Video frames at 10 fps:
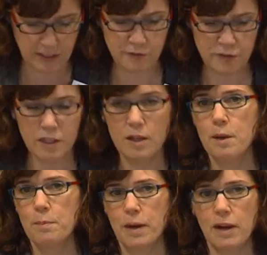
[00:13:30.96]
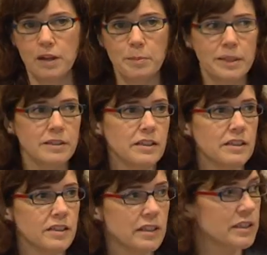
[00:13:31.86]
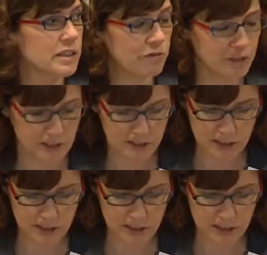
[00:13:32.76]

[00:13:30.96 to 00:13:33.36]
leaves Parliament in a difficult